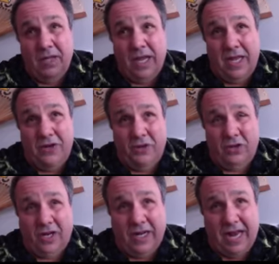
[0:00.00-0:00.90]
and you're
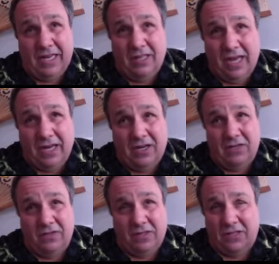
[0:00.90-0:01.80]
looking at it like
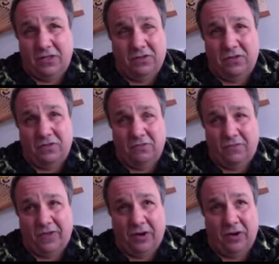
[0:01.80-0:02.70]
this is
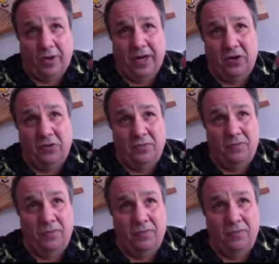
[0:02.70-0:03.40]
very real.